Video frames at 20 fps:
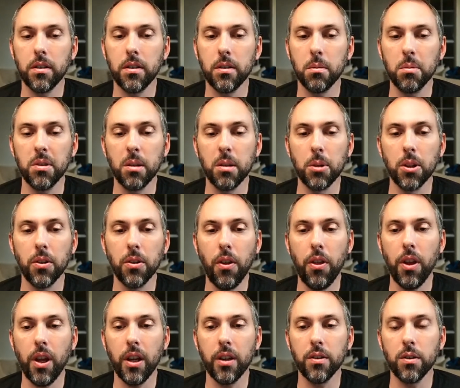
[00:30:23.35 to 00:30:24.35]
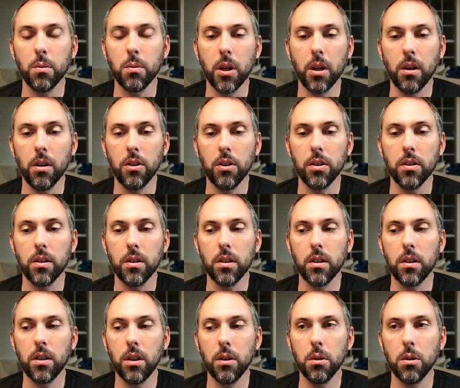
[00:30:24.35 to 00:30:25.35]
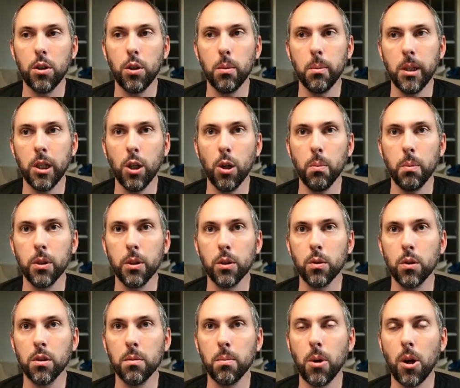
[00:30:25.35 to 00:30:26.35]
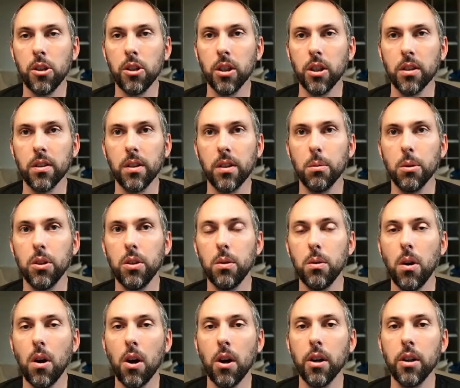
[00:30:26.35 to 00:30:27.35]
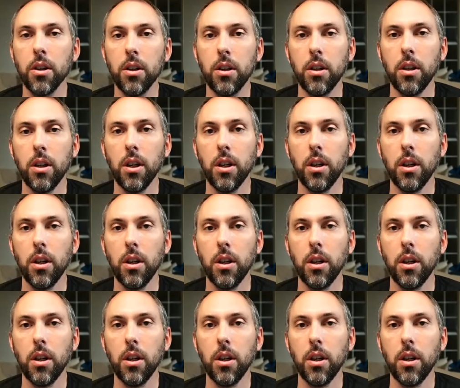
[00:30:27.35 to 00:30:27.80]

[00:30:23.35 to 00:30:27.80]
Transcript: some similar things where just there were too many open source projects that were too hard